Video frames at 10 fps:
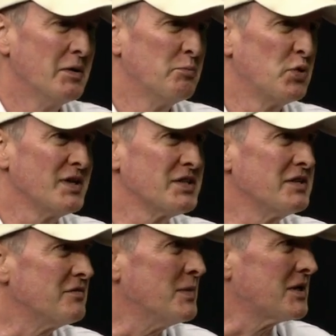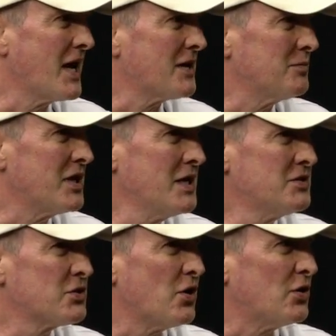president of McAdam
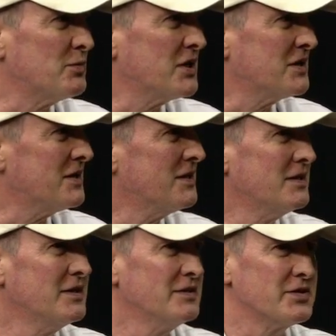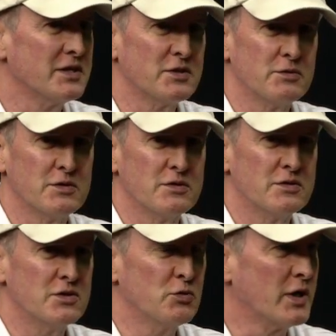Cage called me, and he's like,
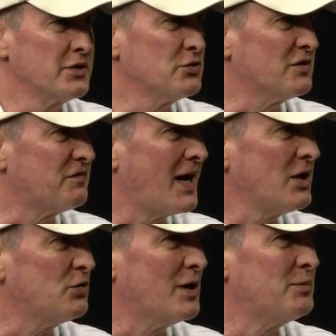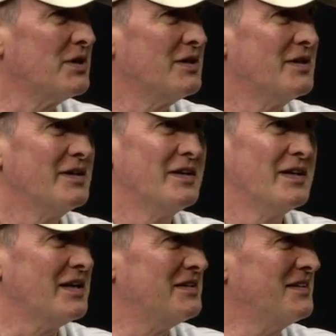do you want to do a follow-up?
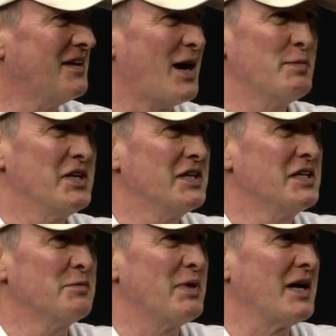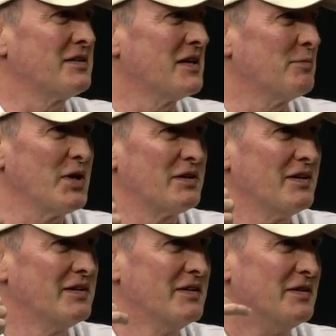And I'm an idiot back then. I'm like,
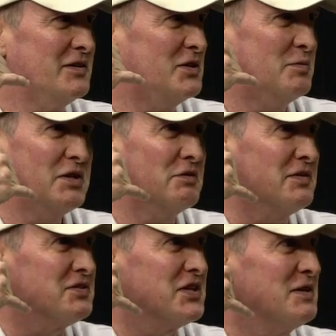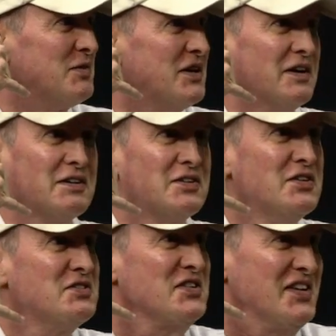you mean with the same
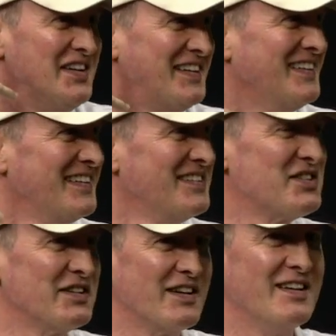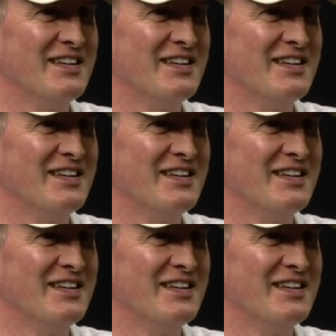characters? Yeah. He's like,